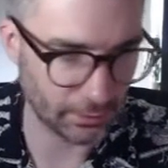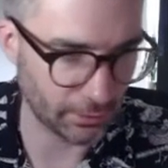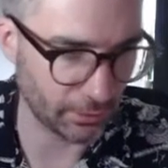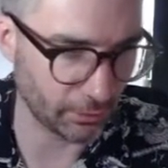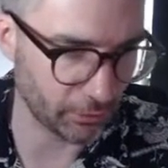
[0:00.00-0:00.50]

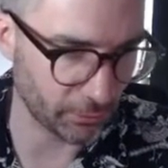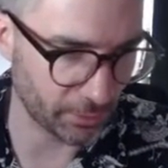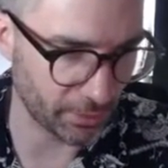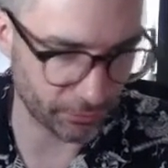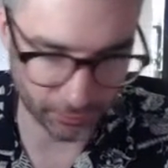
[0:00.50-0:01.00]
you've got to do a
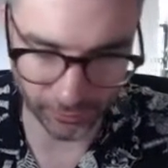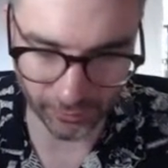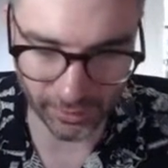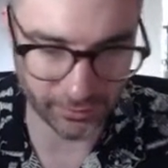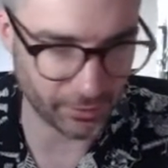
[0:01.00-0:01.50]
bit of
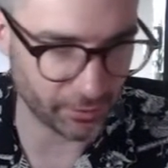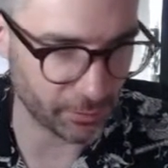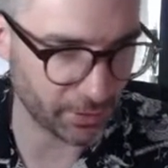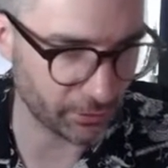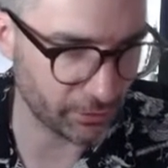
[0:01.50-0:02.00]
rotating to
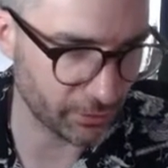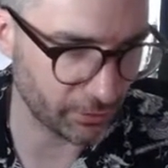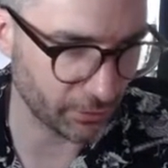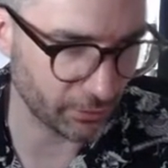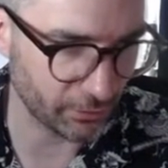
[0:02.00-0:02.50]
match,
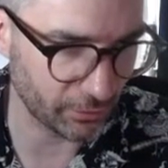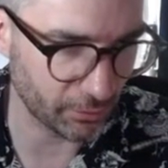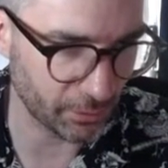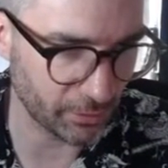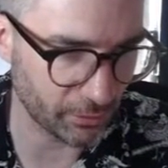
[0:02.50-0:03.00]
so it should be
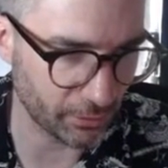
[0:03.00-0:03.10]
this way